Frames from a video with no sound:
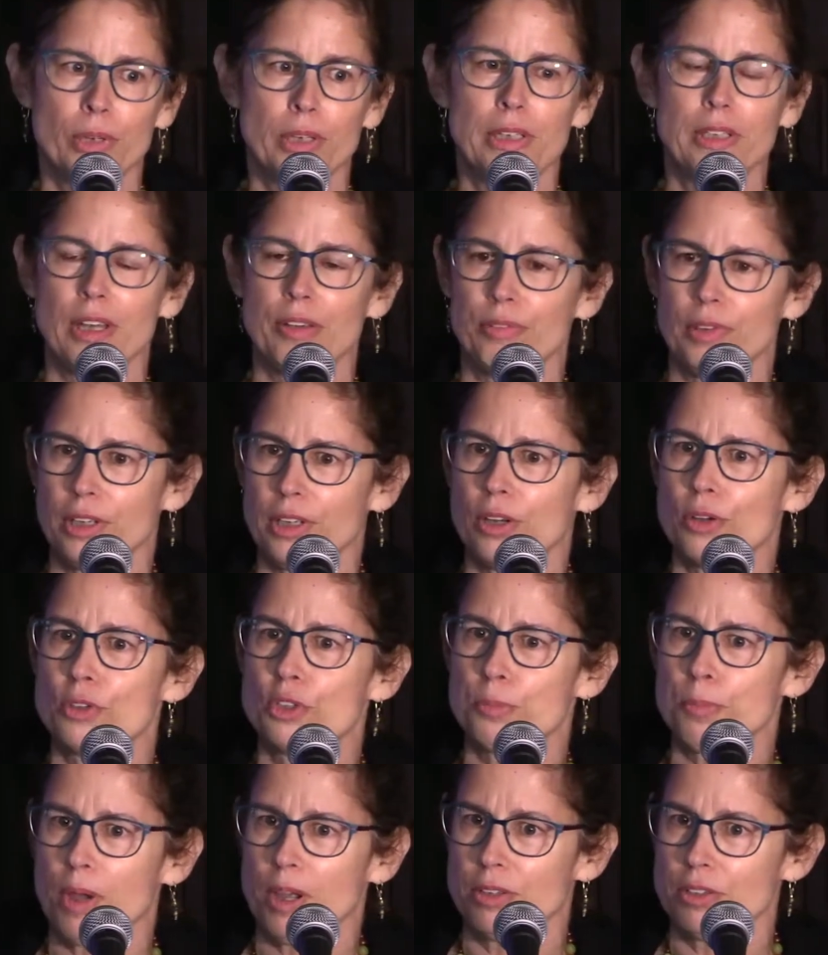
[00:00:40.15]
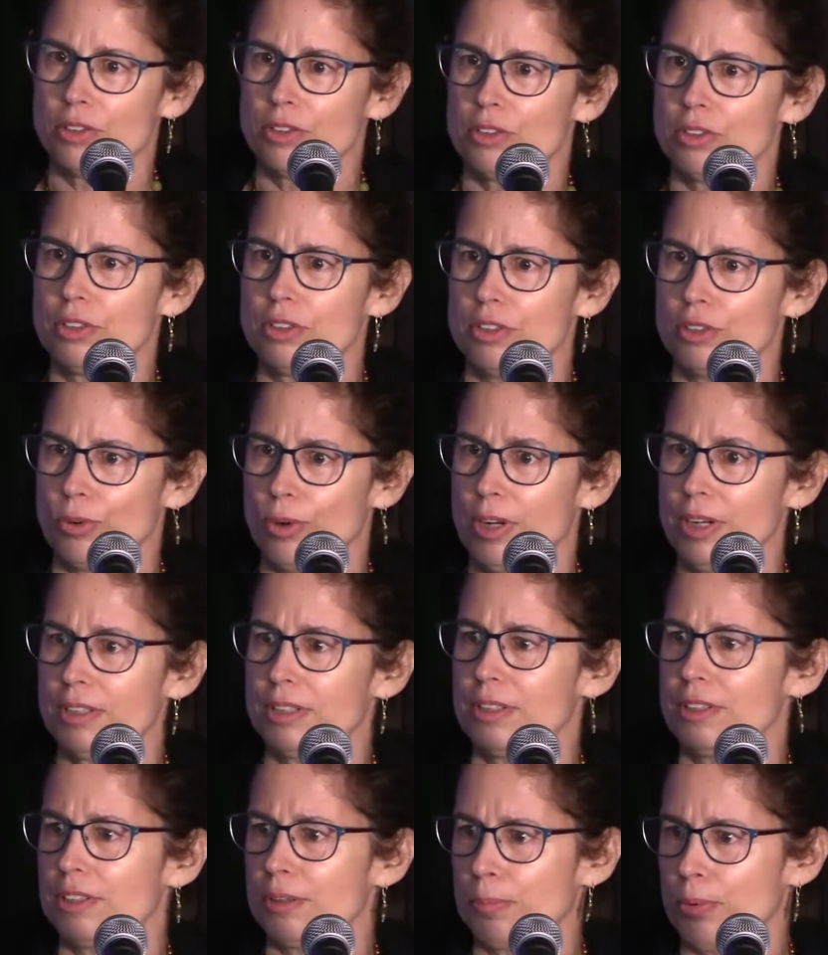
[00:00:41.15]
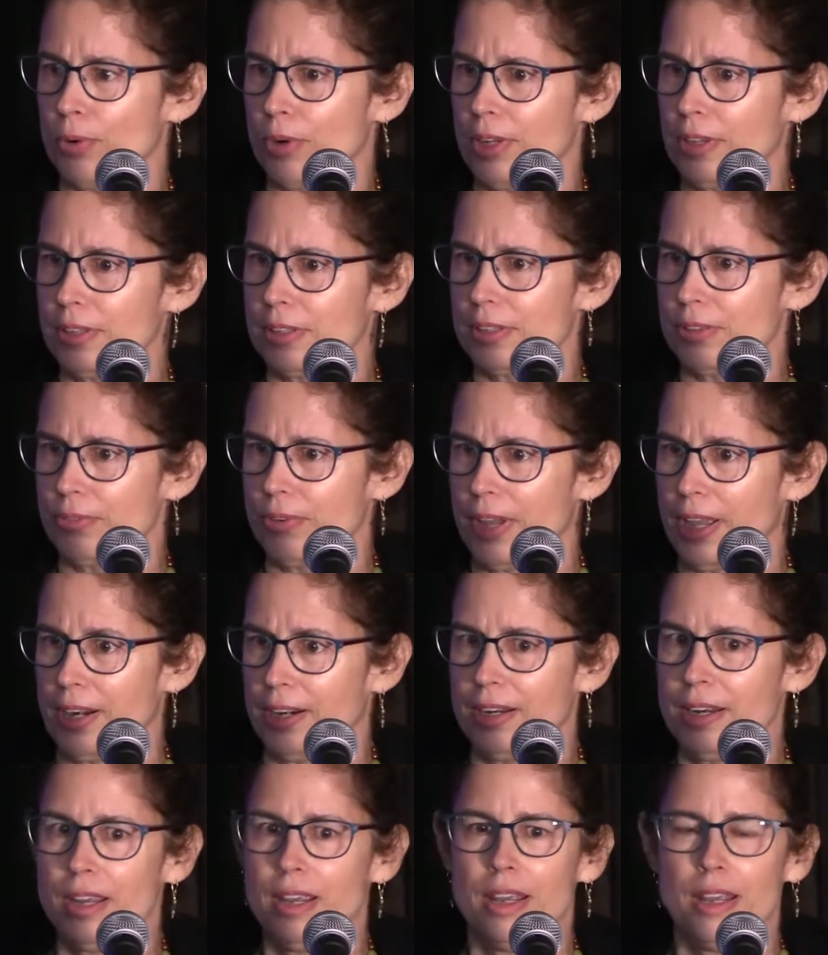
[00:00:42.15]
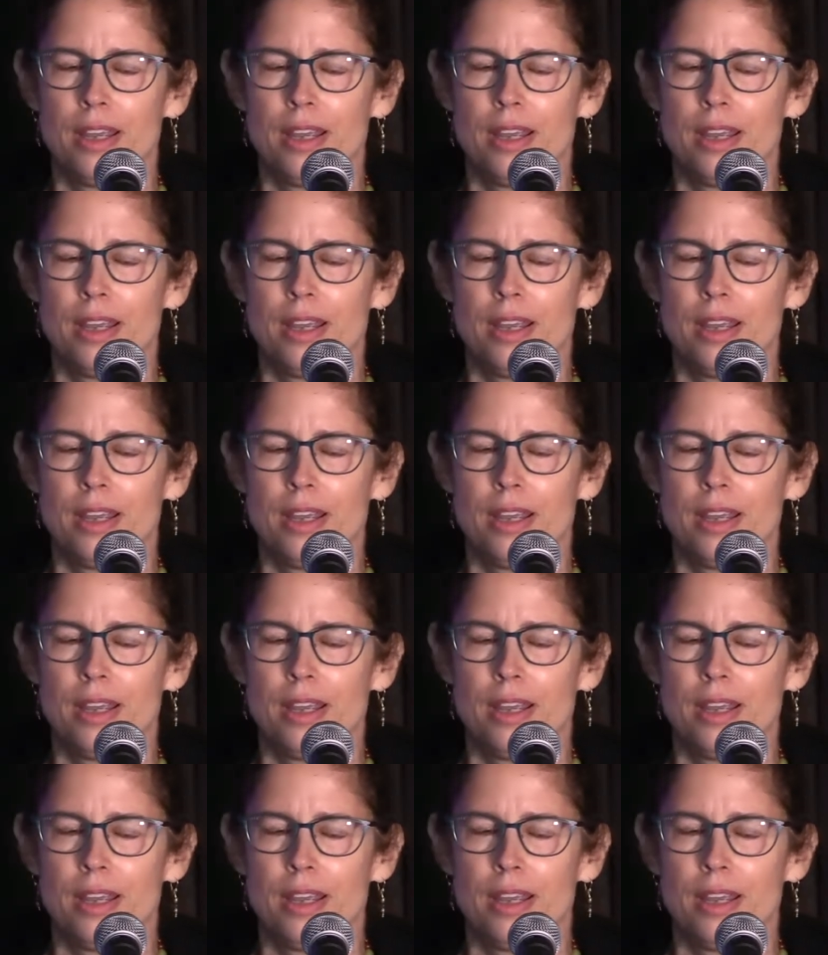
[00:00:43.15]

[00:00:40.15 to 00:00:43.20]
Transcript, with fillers: really lovely co-sponsors to join us in supporting this event.